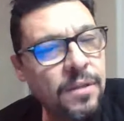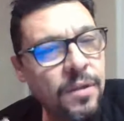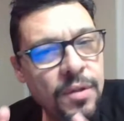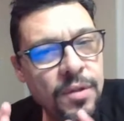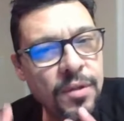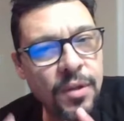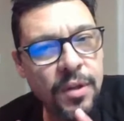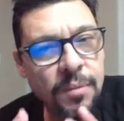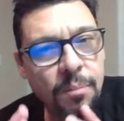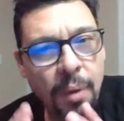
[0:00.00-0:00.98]
there's
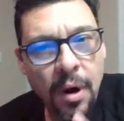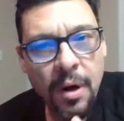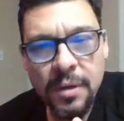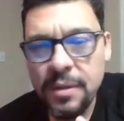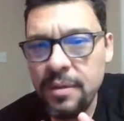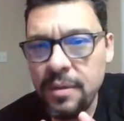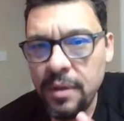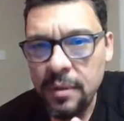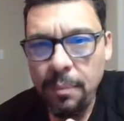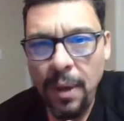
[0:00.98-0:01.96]
certain parts and
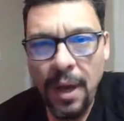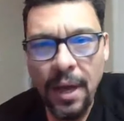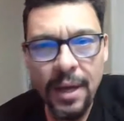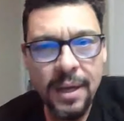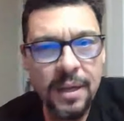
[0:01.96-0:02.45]
certain pockets,